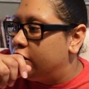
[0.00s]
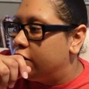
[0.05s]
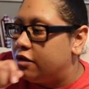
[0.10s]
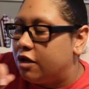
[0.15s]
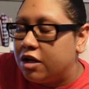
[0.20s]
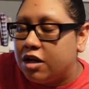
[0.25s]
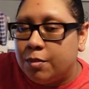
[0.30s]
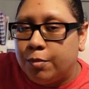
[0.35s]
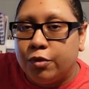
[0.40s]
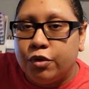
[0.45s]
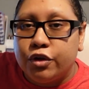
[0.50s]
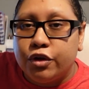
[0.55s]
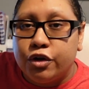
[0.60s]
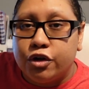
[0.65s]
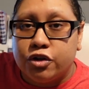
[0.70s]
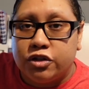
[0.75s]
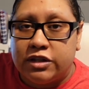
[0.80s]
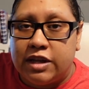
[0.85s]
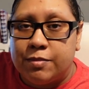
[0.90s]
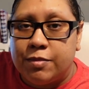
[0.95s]
A couple of the
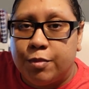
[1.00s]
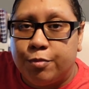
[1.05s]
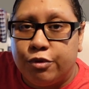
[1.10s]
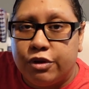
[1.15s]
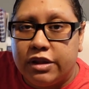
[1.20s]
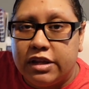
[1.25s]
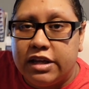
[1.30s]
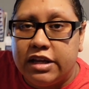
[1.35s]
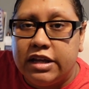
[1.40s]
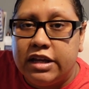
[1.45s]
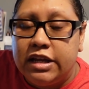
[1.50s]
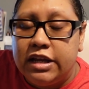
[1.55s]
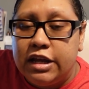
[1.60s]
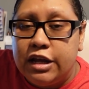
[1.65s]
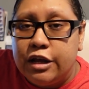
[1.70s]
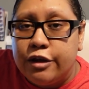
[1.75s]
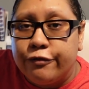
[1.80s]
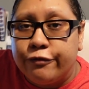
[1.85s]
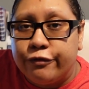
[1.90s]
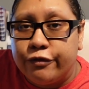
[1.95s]
girls came up with it
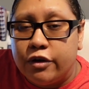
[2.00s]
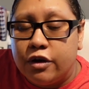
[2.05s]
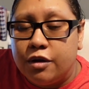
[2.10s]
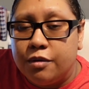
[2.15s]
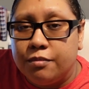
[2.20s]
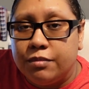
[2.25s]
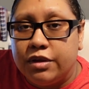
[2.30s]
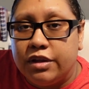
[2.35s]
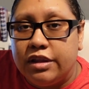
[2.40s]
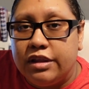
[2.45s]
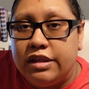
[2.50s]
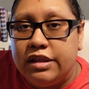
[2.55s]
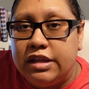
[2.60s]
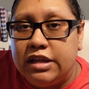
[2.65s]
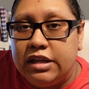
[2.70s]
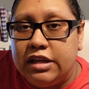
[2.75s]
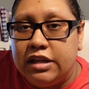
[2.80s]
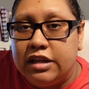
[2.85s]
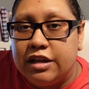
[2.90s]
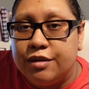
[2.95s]
from
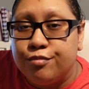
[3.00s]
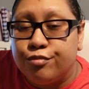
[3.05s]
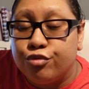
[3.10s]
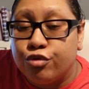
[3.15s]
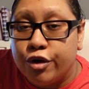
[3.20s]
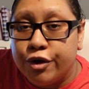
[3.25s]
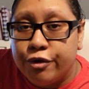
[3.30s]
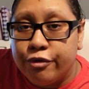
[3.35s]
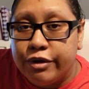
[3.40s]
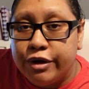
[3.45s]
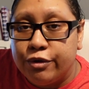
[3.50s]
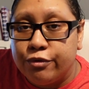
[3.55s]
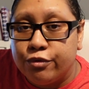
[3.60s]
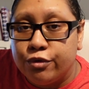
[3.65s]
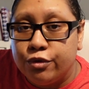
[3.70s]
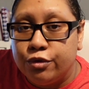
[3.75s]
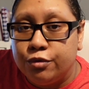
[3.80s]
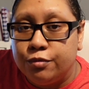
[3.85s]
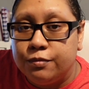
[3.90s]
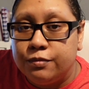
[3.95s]
the embroidery
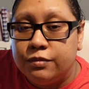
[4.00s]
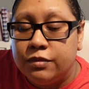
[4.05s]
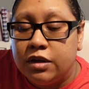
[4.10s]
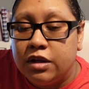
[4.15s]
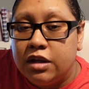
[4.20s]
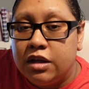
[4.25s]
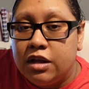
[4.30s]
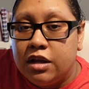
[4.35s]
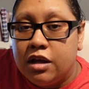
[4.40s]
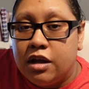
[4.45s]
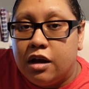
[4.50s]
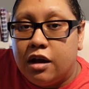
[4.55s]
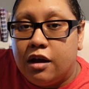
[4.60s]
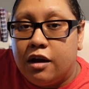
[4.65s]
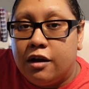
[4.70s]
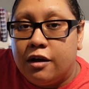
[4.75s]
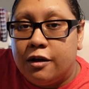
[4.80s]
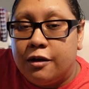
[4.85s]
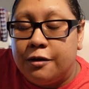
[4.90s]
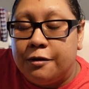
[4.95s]
group,
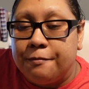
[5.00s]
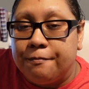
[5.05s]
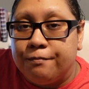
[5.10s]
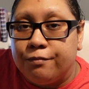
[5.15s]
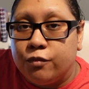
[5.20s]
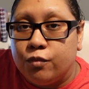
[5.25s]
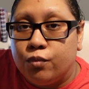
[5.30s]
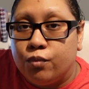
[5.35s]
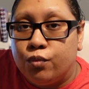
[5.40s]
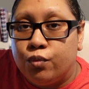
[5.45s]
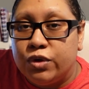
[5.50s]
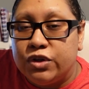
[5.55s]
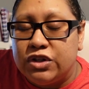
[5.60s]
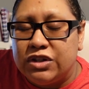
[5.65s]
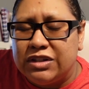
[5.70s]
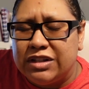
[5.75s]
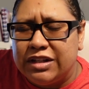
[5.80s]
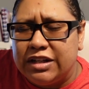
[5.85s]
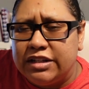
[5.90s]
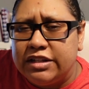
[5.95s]
which
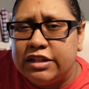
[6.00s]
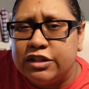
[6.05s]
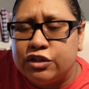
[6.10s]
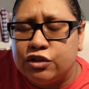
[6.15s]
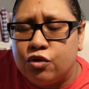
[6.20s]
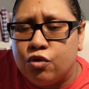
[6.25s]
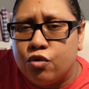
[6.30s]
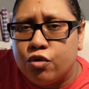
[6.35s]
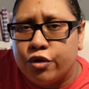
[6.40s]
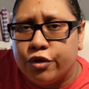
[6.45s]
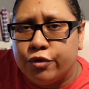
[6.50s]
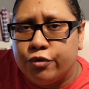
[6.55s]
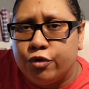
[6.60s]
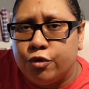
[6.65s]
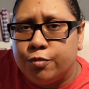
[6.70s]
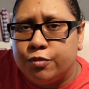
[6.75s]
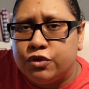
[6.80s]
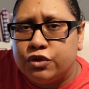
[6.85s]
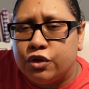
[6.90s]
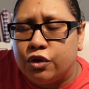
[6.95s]
is in the Discord
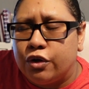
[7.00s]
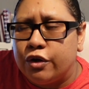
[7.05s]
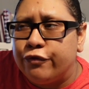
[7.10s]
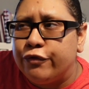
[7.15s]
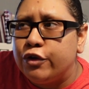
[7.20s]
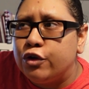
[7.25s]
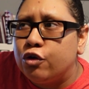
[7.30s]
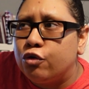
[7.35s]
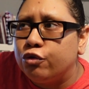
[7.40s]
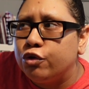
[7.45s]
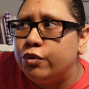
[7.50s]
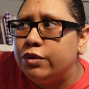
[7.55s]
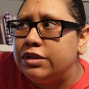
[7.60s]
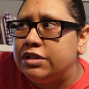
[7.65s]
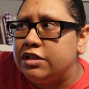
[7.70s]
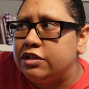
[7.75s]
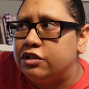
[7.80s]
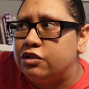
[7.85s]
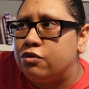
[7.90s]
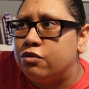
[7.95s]
group. So if you don't know what
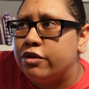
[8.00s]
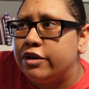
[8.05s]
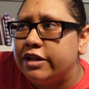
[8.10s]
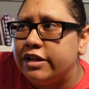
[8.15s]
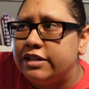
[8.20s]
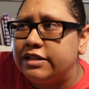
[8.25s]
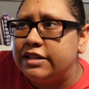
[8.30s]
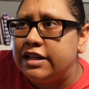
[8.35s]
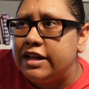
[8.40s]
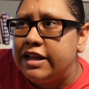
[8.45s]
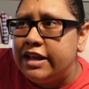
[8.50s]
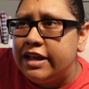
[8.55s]
Discord is,